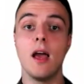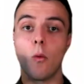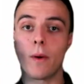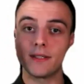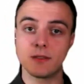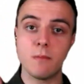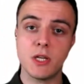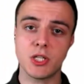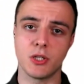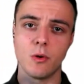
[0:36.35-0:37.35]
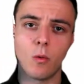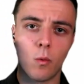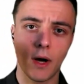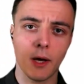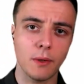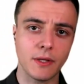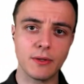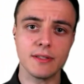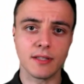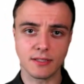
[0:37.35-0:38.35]
What is the mission? Why are we
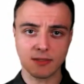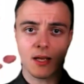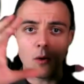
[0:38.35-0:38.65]
doing this?